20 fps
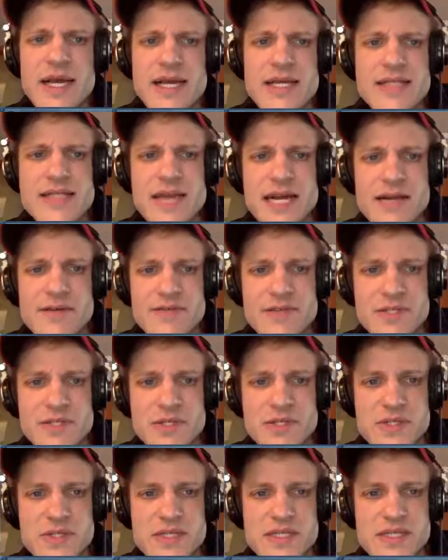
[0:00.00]
It's kind of
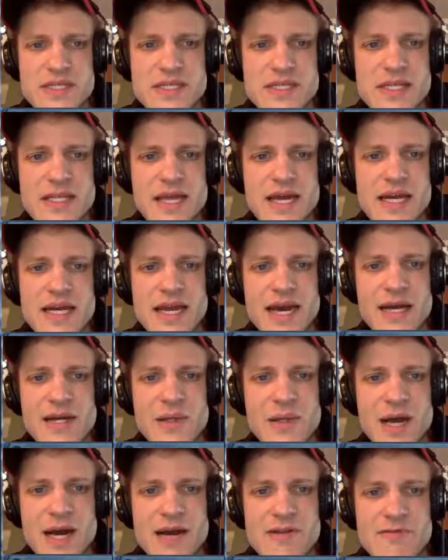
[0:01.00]
interesting to see that not a
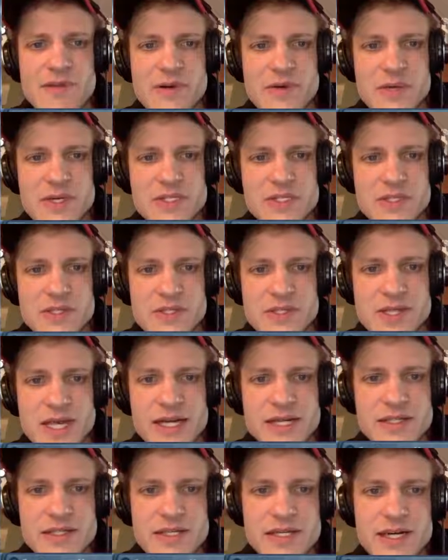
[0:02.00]
lot of the original
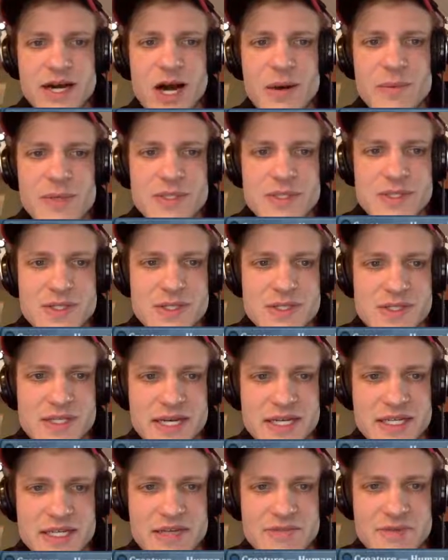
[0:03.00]
cycling commons in this
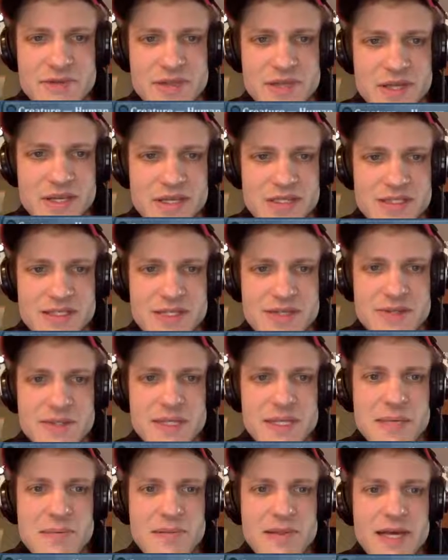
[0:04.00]
deck even like continue to
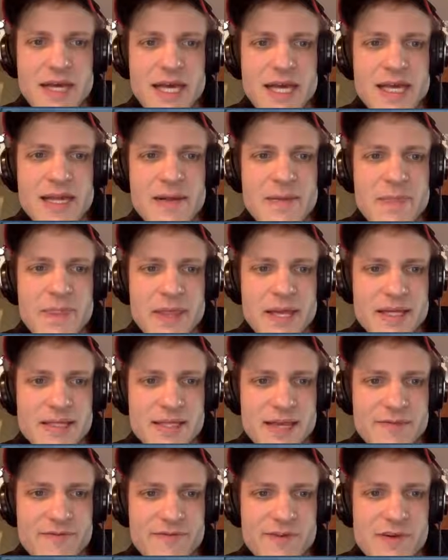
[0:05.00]
get played,
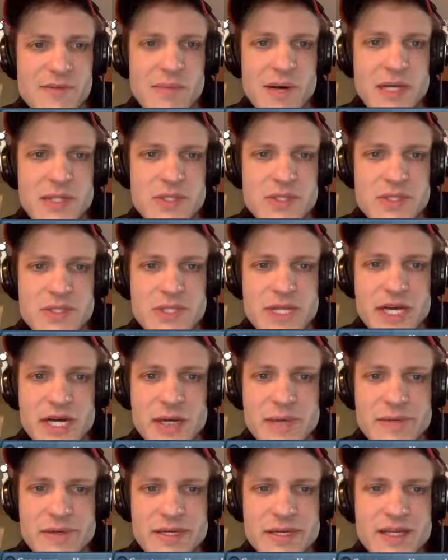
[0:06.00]
except for Monstrous
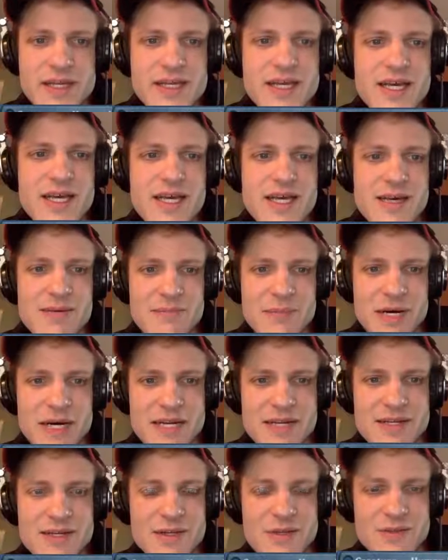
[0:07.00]
Carabid.
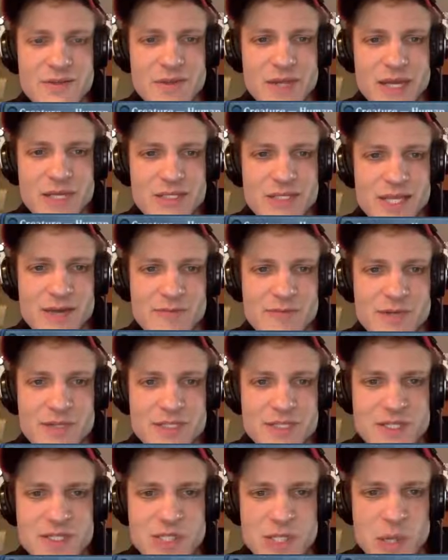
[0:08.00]
But they just have
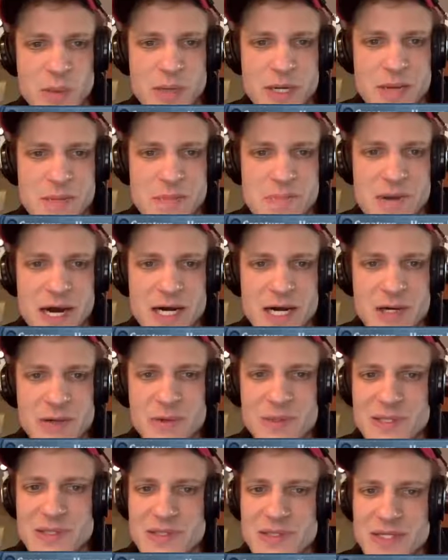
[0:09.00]
printed so many better
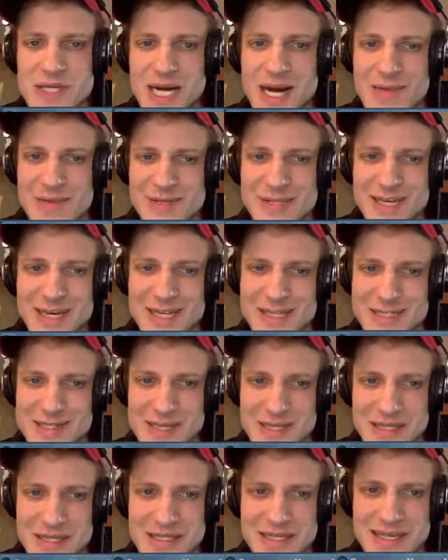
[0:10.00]
ones than Amonkhet. It's
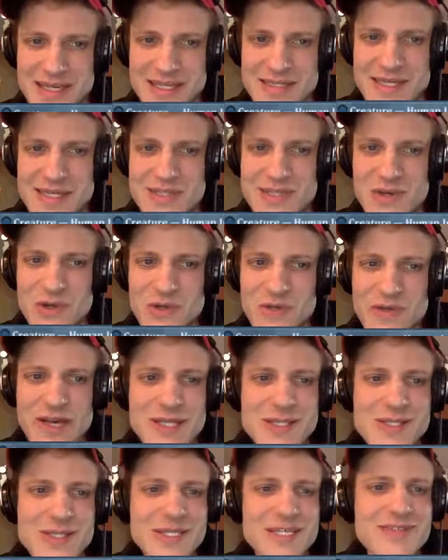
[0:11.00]
like the deck's got a total
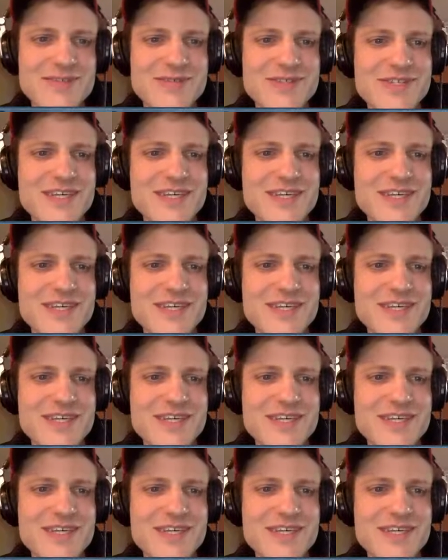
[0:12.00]
facelift.